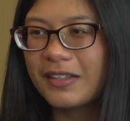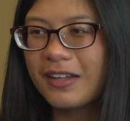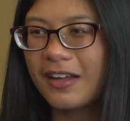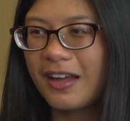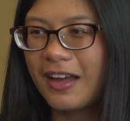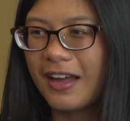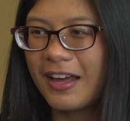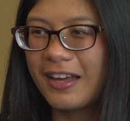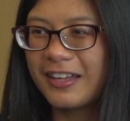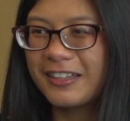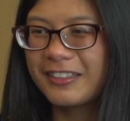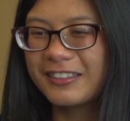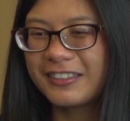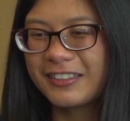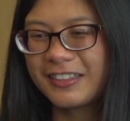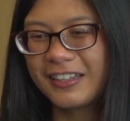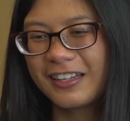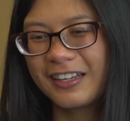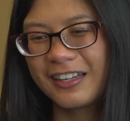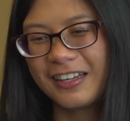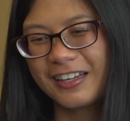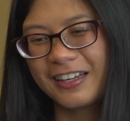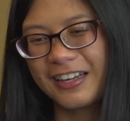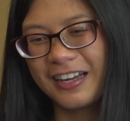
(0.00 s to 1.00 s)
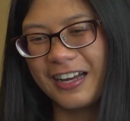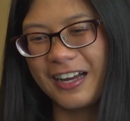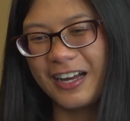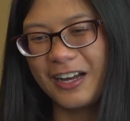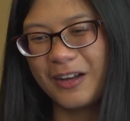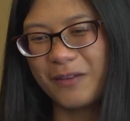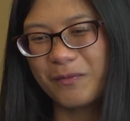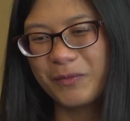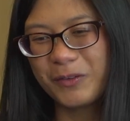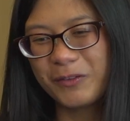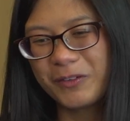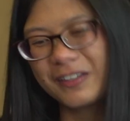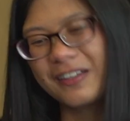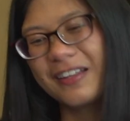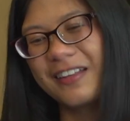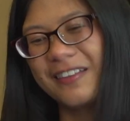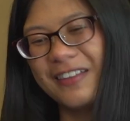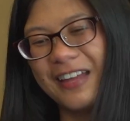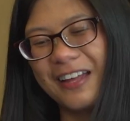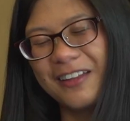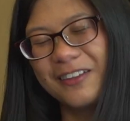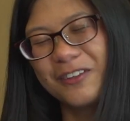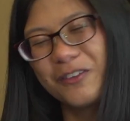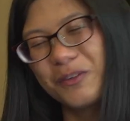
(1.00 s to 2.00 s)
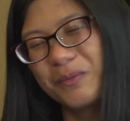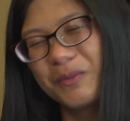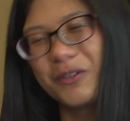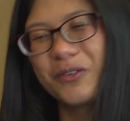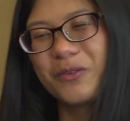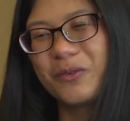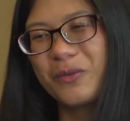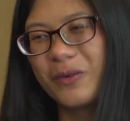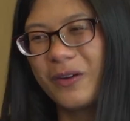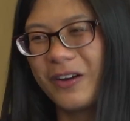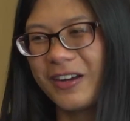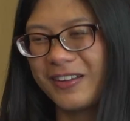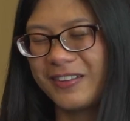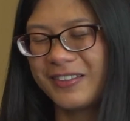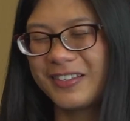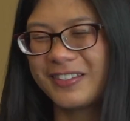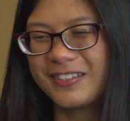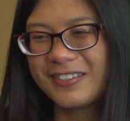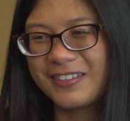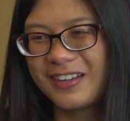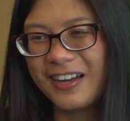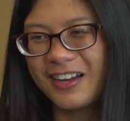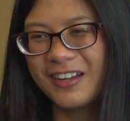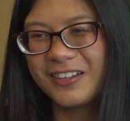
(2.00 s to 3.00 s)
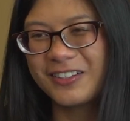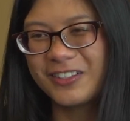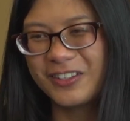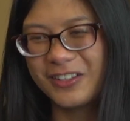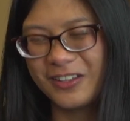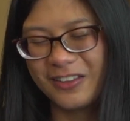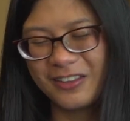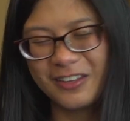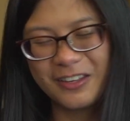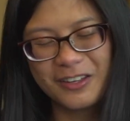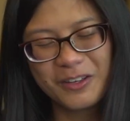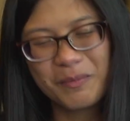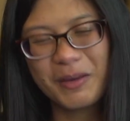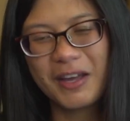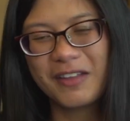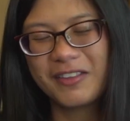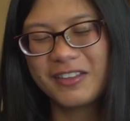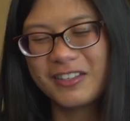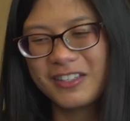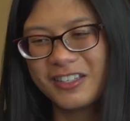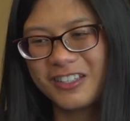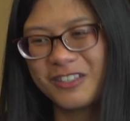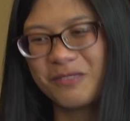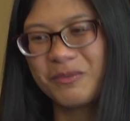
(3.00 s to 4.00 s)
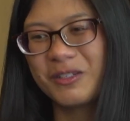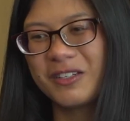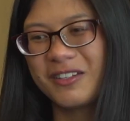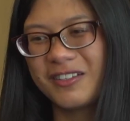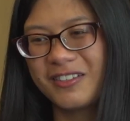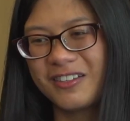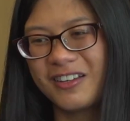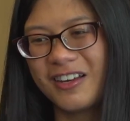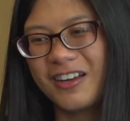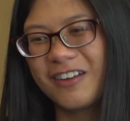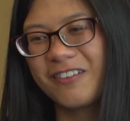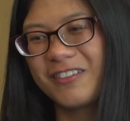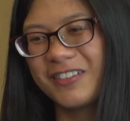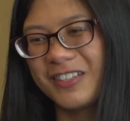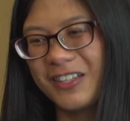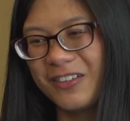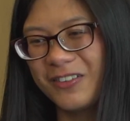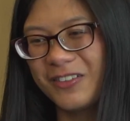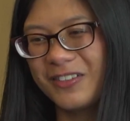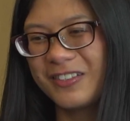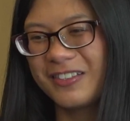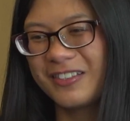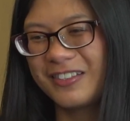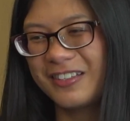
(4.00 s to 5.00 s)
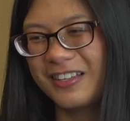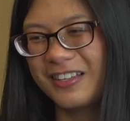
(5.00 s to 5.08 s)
And really that little bit of work at the start to think about the assessment design results